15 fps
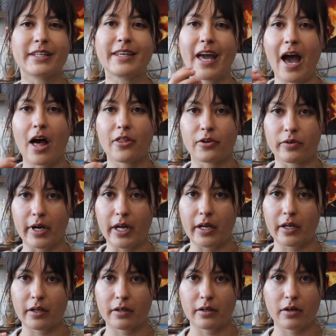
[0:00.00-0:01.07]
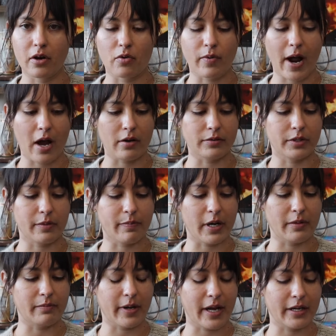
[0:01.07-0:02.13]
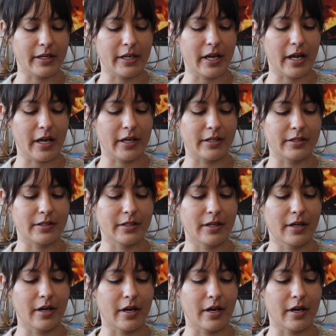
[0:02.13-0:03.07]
gathering around the button band, and